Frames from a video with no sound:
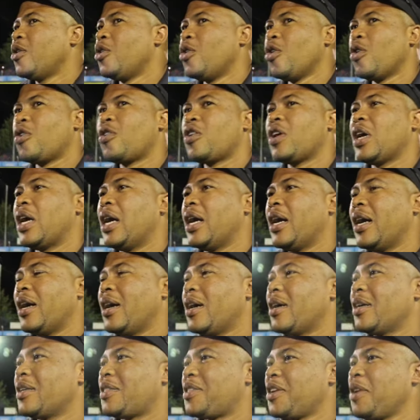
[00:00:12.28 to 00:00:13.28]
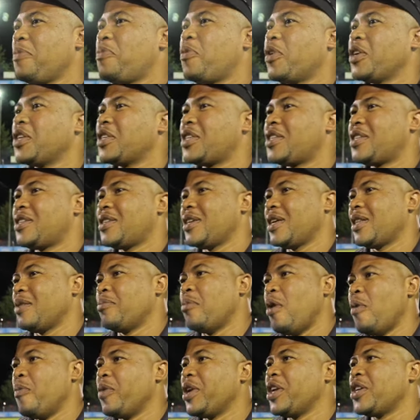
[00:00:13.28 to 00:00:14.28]
Look, 3 points at the
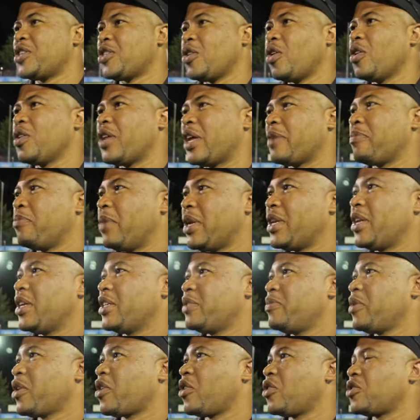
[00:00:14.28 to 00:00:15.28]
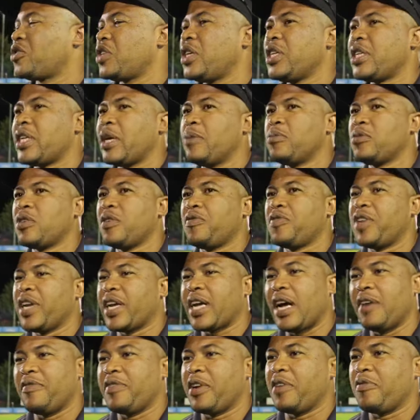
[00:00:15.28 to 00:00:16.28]
moment is all that matters, because in terms of
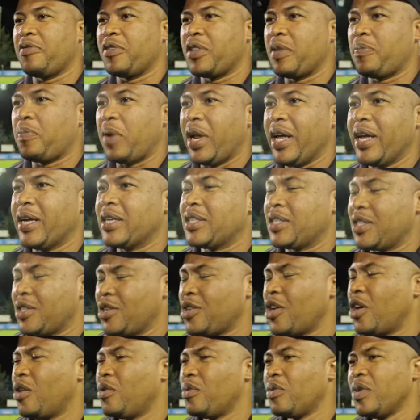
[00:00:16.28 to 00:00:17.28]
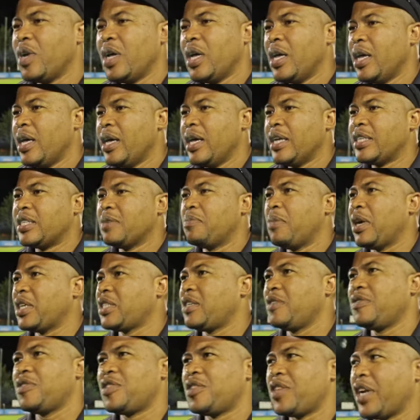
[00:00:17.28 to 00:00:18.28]
recovery for the players, you know, it's a
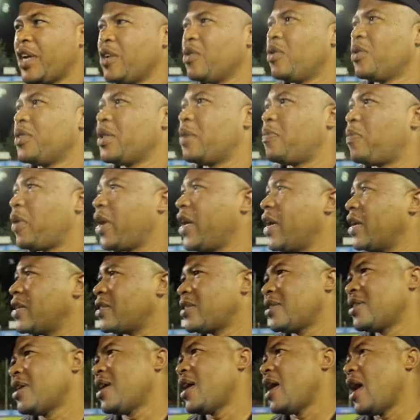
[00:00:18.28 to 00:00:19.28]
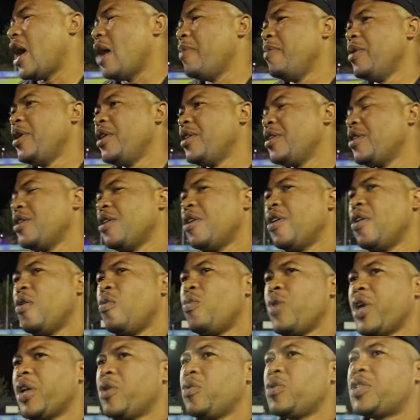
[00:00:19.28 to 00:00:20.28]
massive strain on the players. I mean,
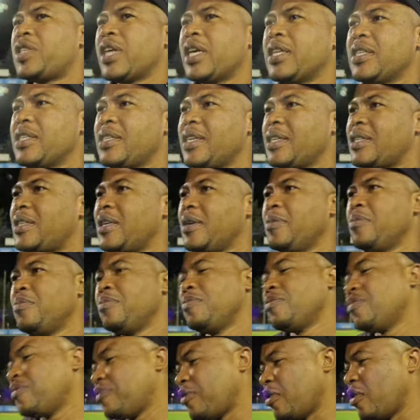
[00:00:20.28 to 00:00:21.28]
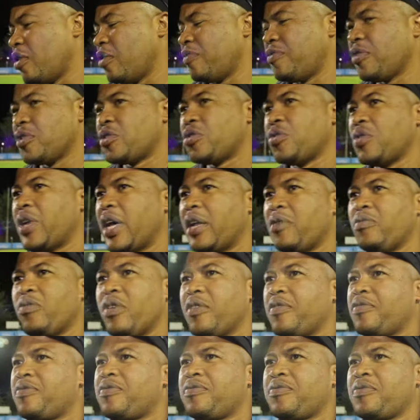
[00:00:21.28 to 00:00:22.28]
we had to change the team for tonight
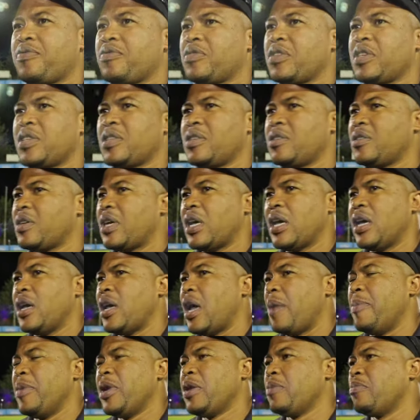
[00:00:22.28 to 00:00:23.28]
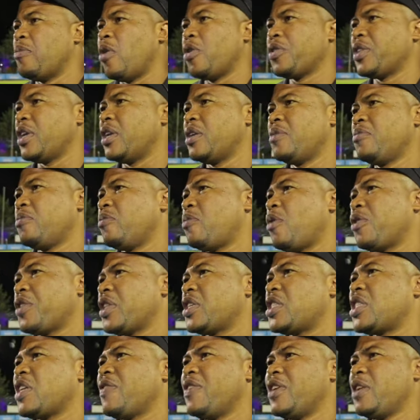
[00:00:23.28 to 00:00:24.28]
with, I mean, more than
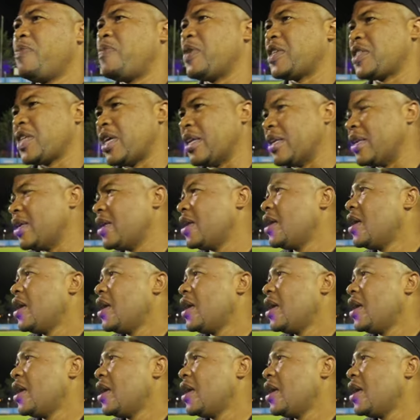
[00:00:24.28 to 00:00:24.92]
70%.